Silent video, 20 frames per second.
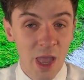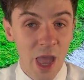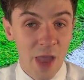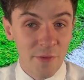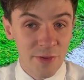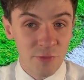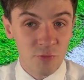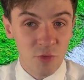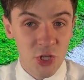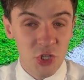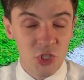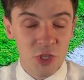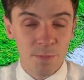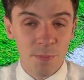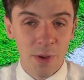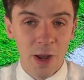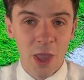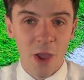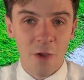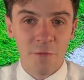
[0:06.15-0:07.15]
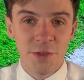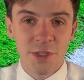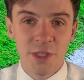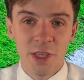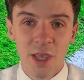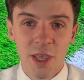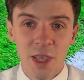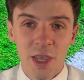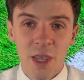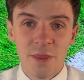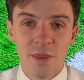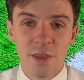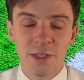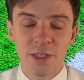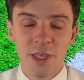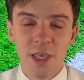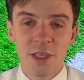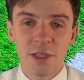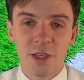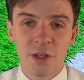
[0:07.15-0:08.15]
having reached the playoffs in the
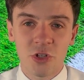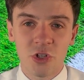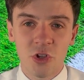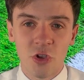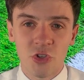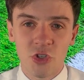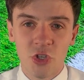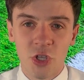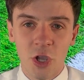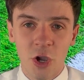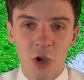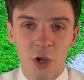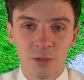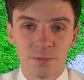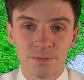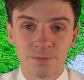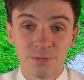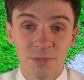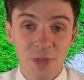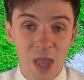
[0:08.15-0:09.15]
season just gone.